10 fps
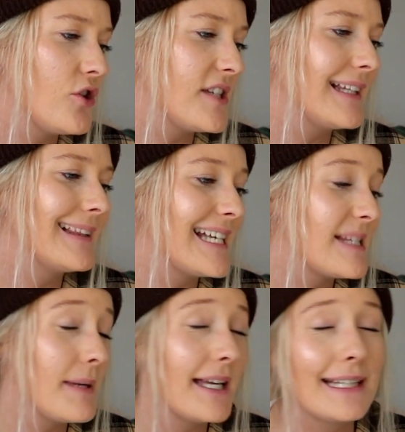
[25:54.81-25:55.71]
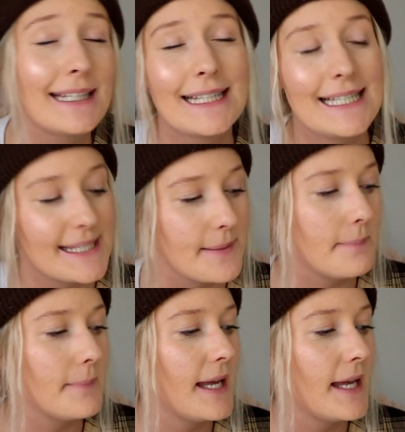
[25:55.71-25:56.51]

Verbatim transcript: using lesbianism,